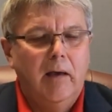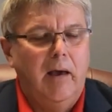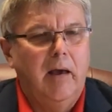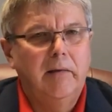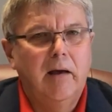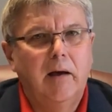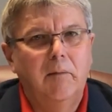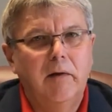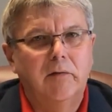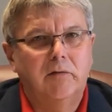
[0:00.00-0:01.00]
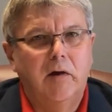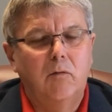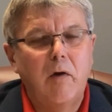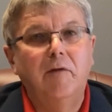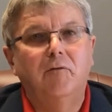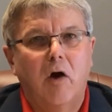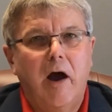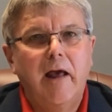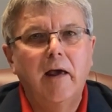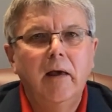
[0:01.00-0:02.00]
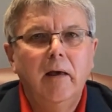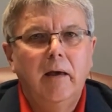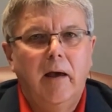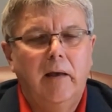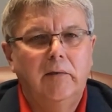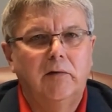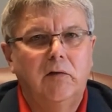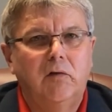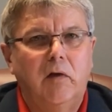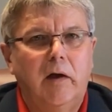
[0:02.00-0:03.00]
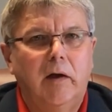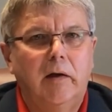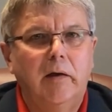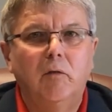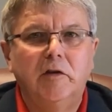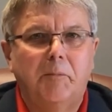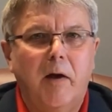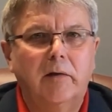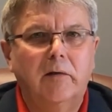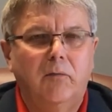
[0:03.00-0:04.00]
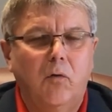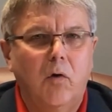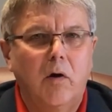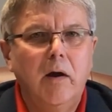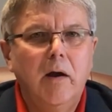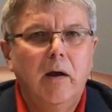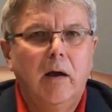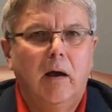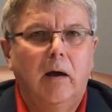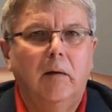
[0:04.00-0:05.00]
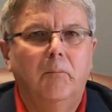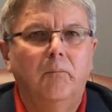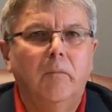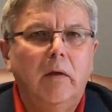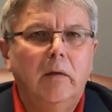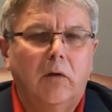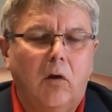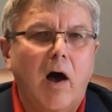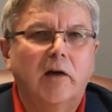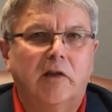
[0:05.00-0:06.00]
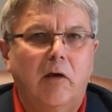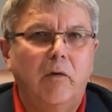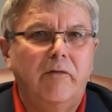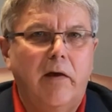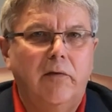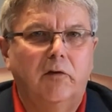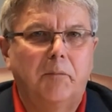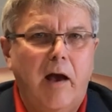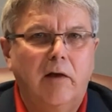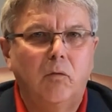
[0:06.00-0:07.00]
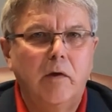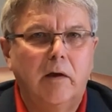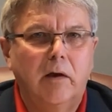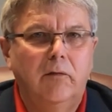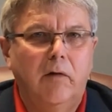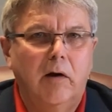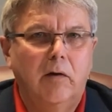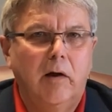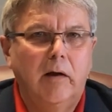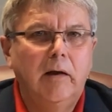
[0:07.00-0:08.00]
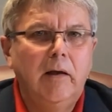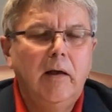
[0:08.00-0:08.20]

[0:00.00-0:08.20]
and it's Red Friday, and this is in respect for the loss that we've had this past week of our